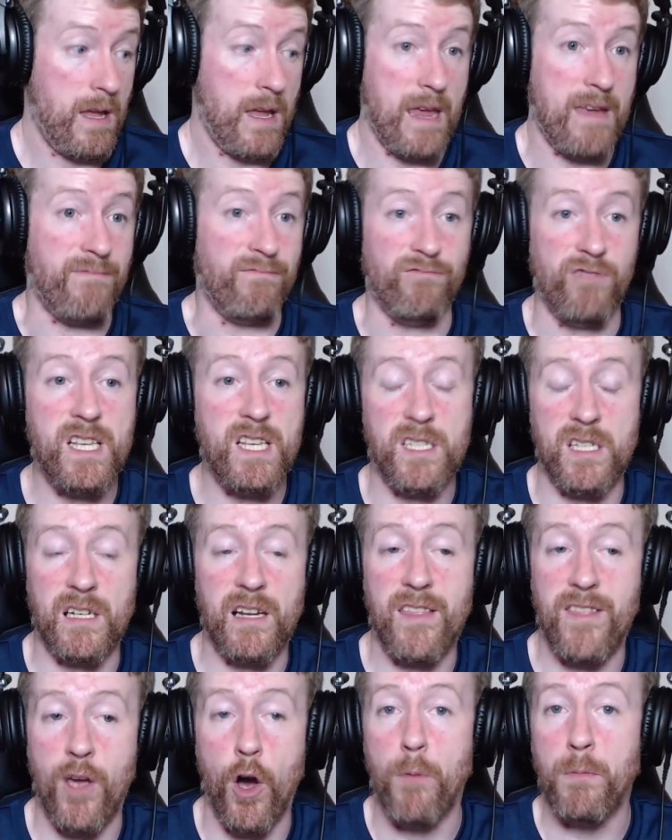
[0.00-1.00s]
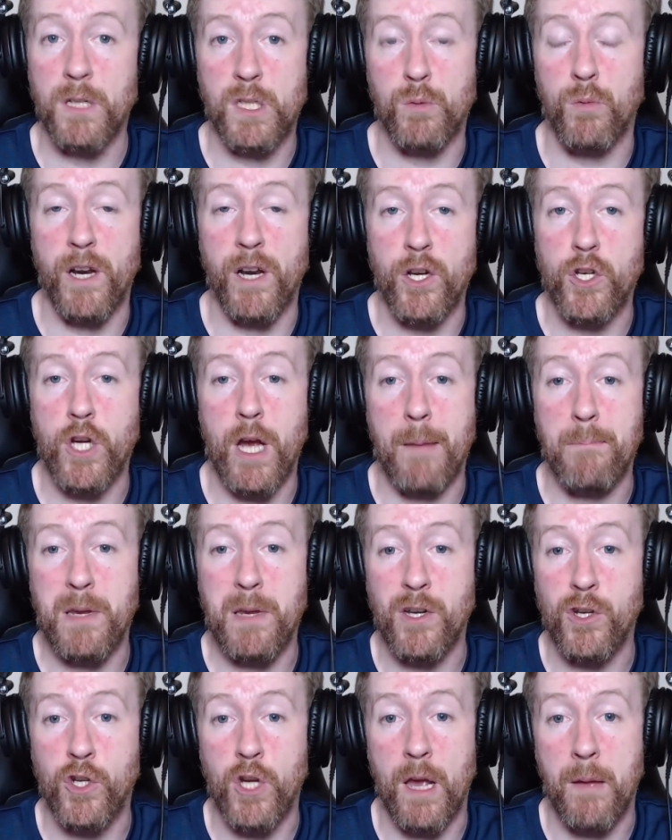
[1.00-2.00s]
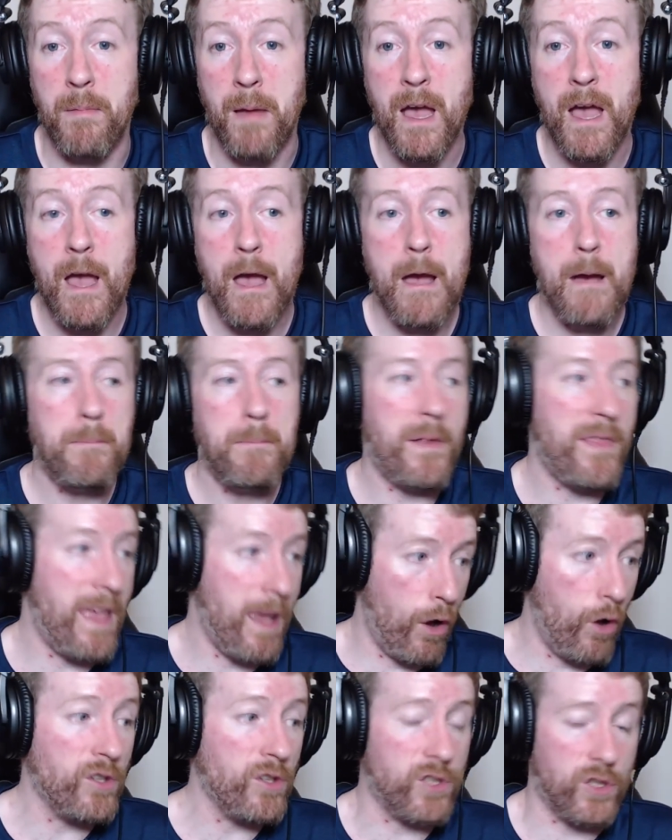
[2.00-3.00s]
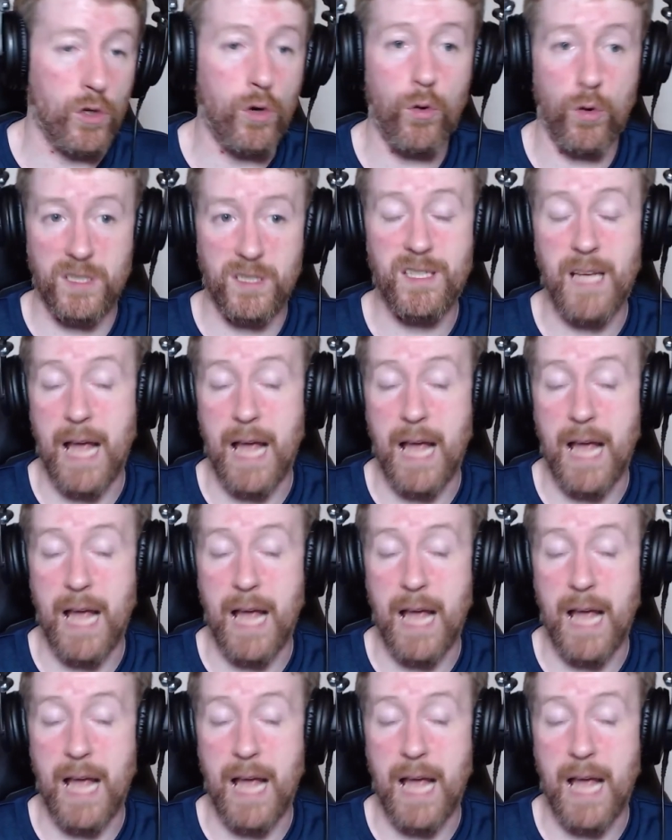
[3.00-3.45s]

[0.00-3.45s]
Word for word: Even recently, they almost won a championship. But they also